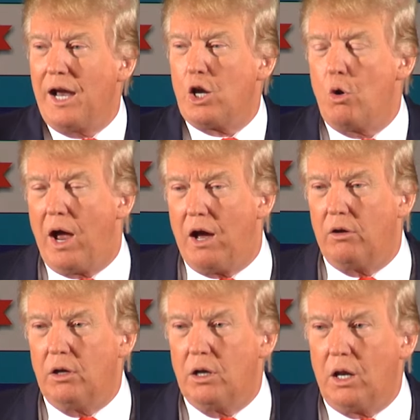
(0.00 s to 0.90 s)
I go
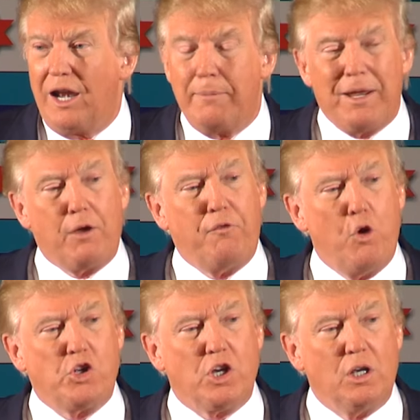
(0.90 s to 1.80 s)
out and I make a
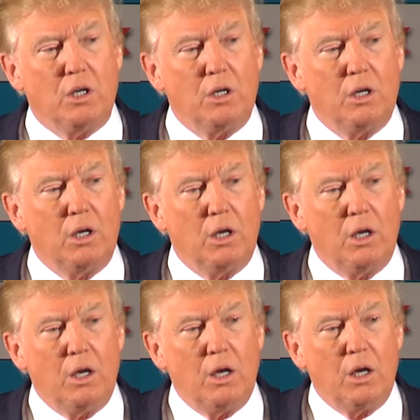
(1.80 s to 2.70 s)
fortune.
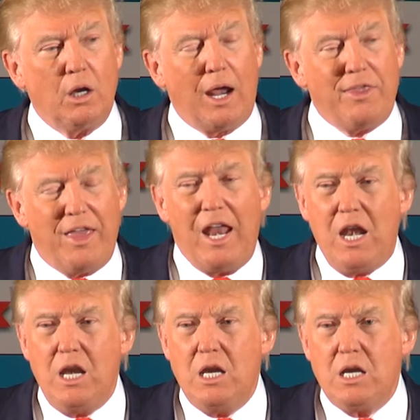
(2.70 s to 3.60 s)
And
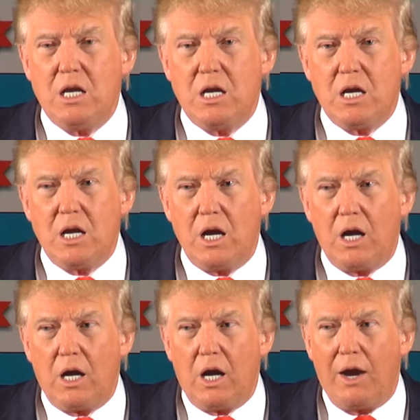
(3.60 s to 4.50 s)
then
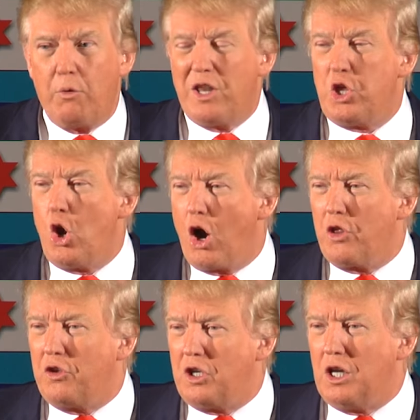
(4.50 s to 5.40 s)
I write The Art
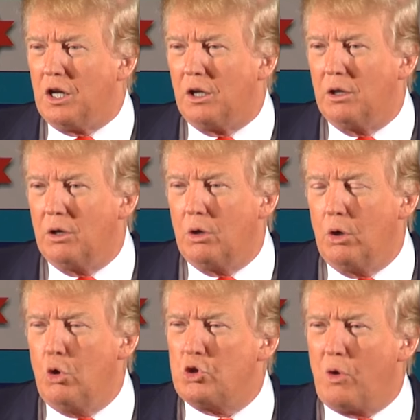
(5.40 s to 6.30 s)
of the Deal.
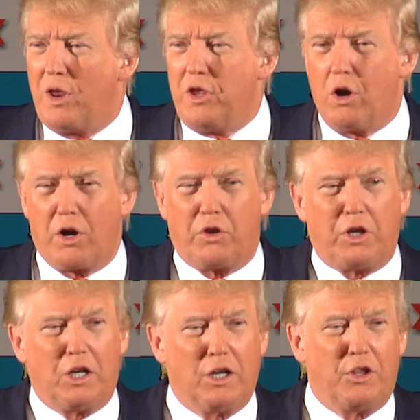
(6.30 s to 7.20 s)
Who's read The Art of the
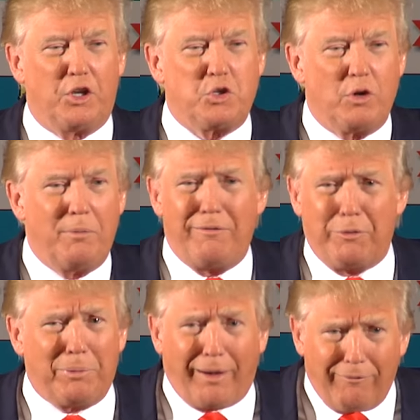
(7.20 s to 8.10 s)
Deal in this room?
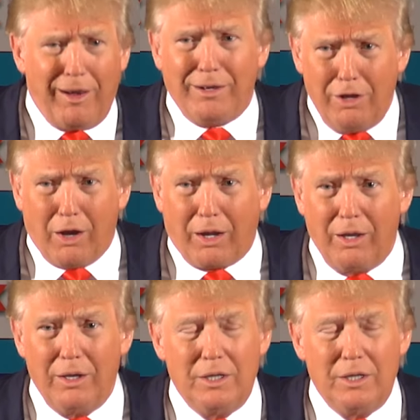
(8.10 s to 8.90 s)
Everybody, right? Look,